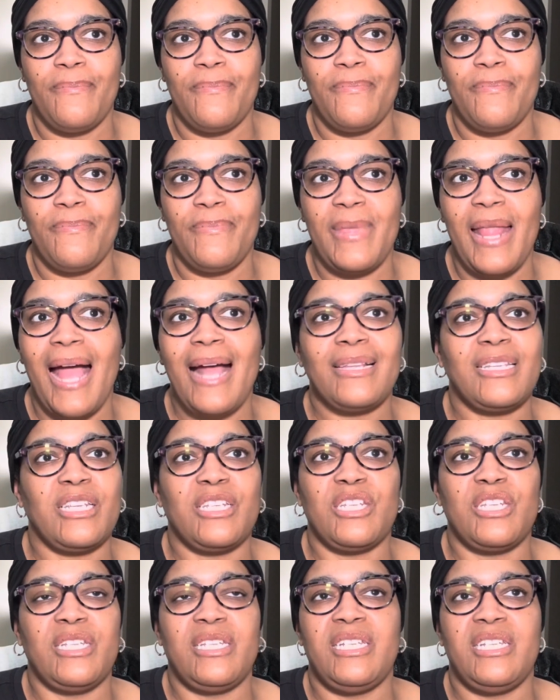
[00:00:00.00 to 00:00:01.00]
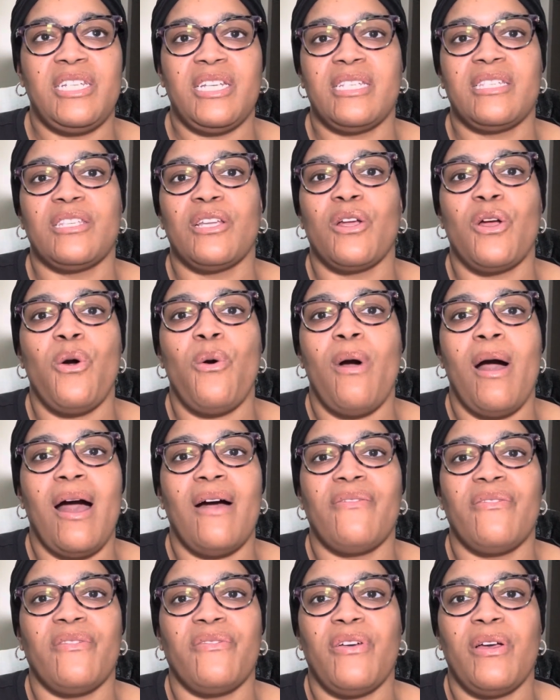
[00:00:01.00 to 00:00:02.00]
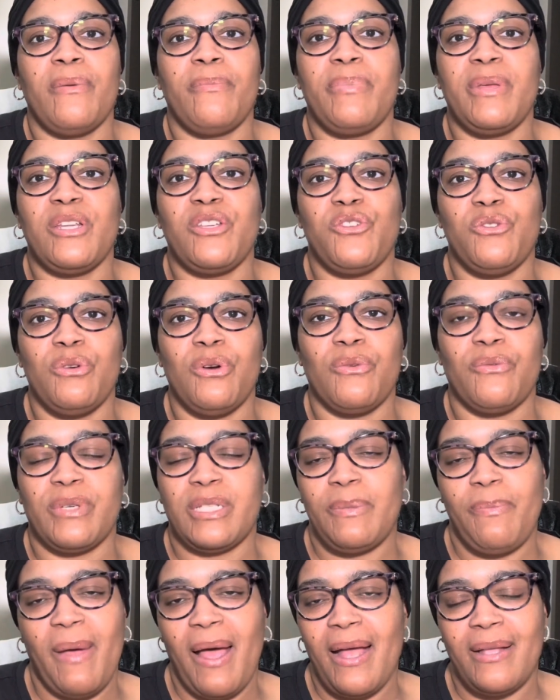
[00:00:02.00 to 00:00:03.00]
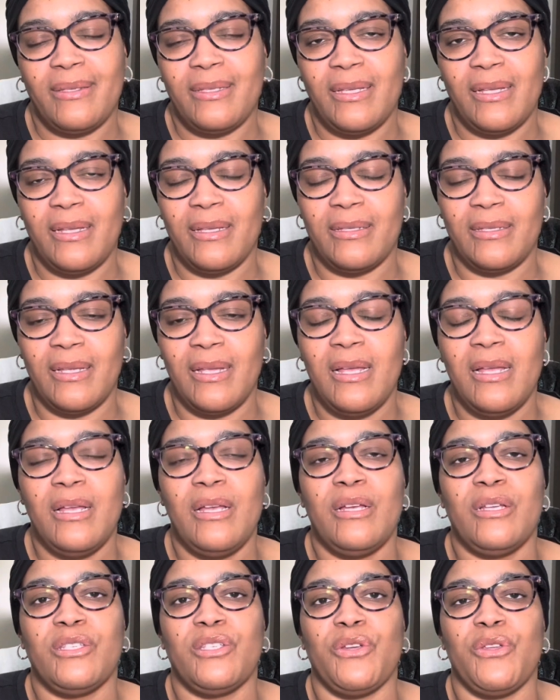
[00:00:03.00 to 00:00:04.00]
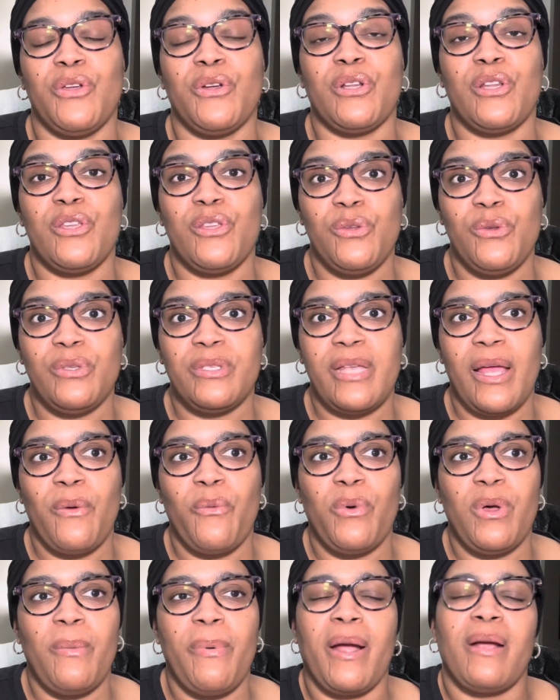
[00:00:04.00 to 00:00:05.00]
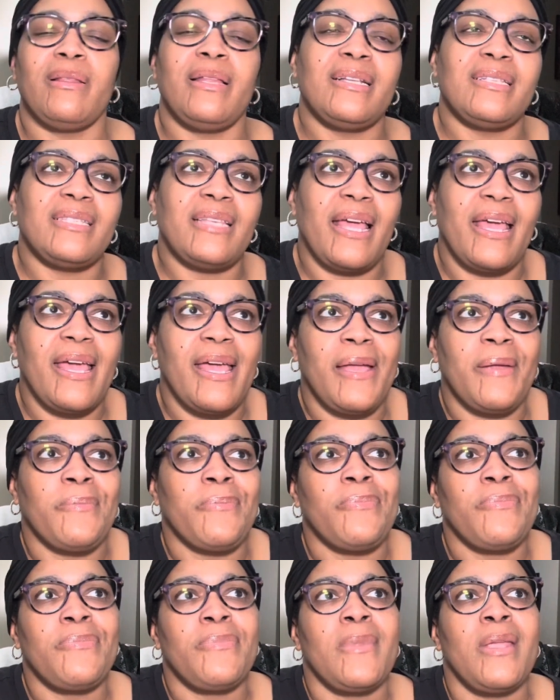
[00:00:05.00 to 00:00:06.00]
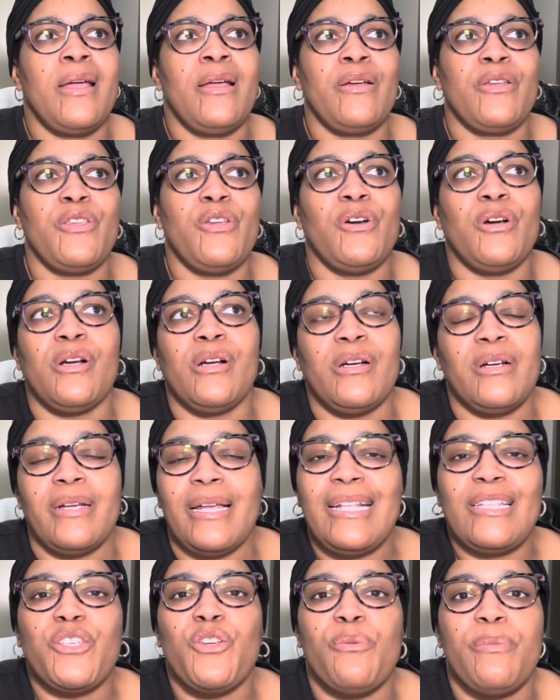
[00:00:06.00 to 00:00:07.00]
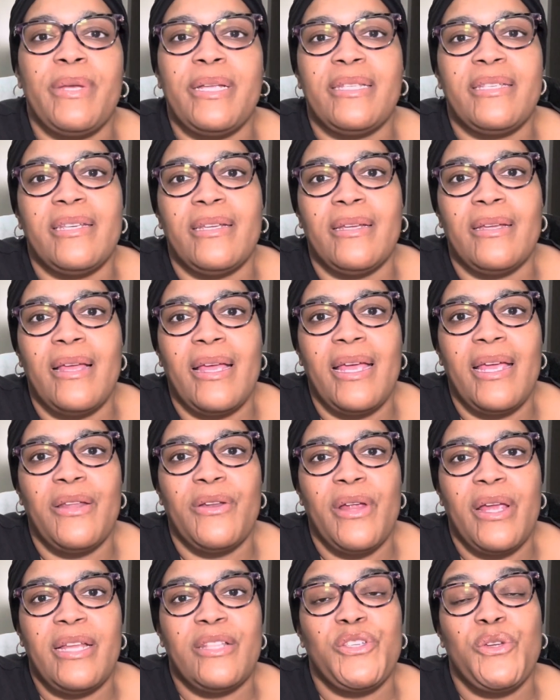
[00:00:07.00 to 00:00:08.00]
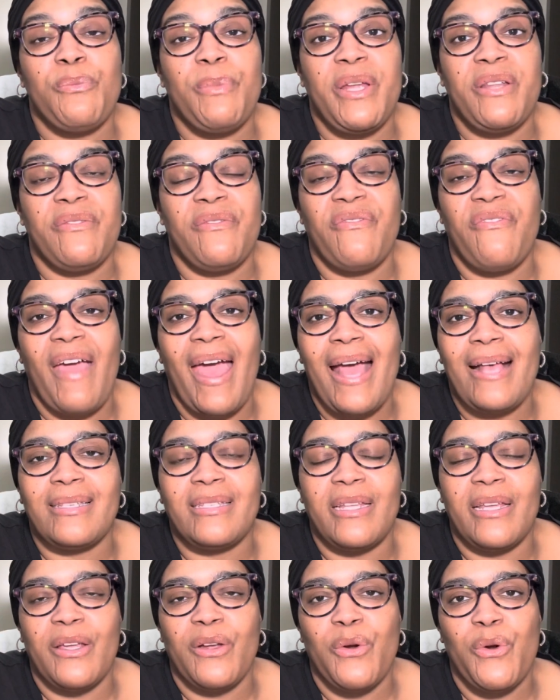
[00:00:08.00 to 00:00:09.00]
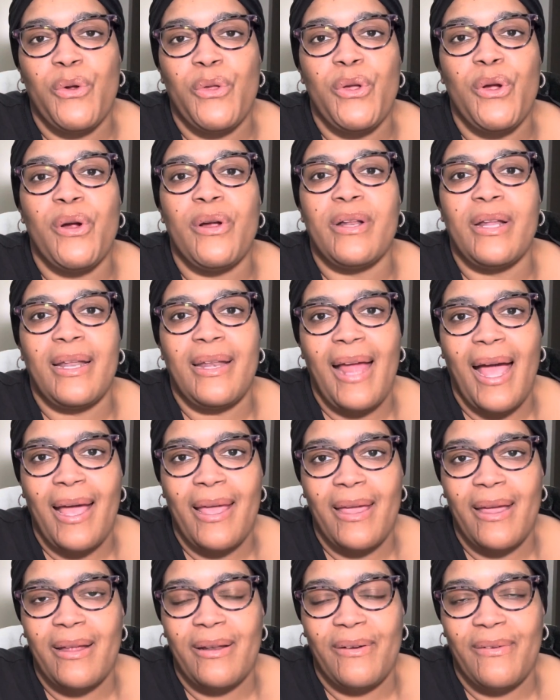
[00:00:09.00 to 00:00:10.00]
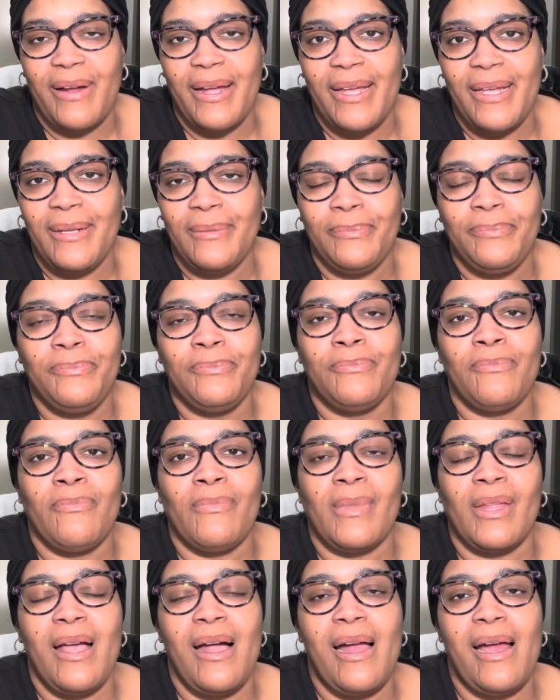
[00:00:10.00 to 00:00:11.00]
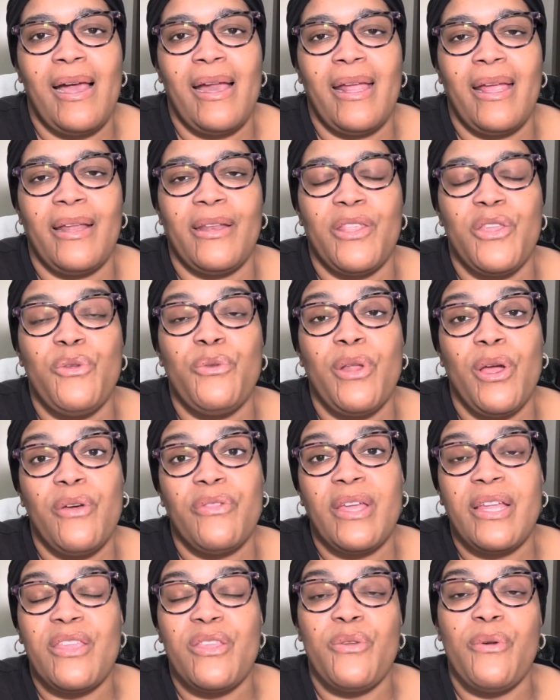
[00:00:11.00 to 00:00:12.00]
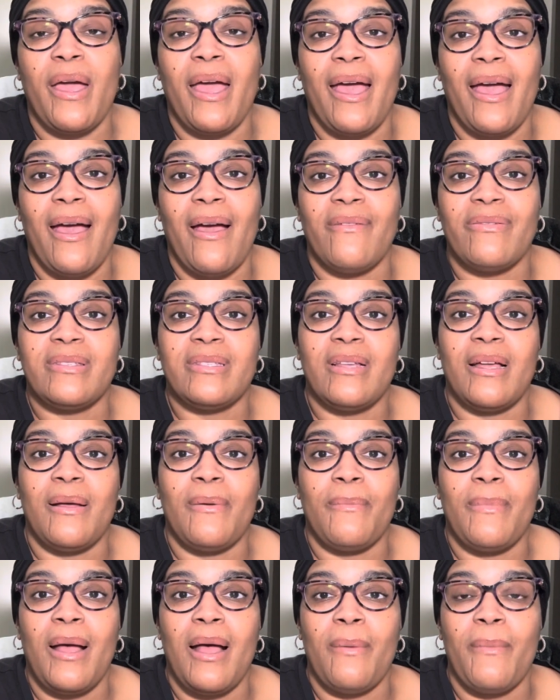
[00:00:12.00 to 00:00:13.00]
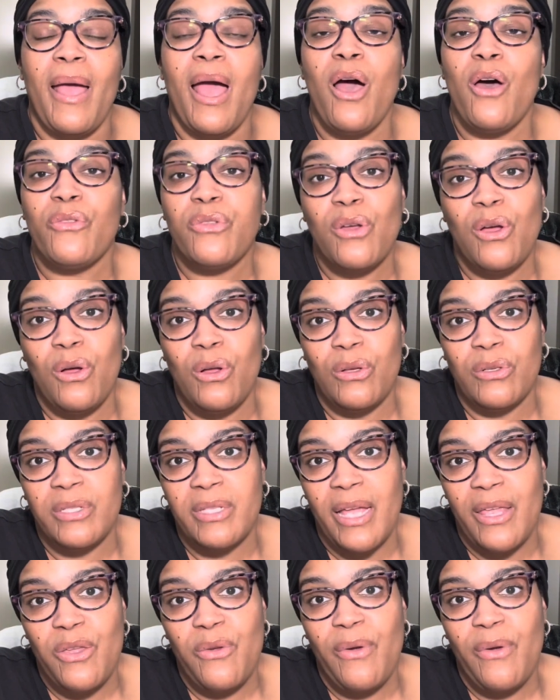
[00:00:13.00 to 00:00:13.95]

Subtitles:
not just to go off of habitual responses. So you're going to use that willpower. Let's say you're intermittent fasting or you're on a diet, right? And you know that you have some health goals that you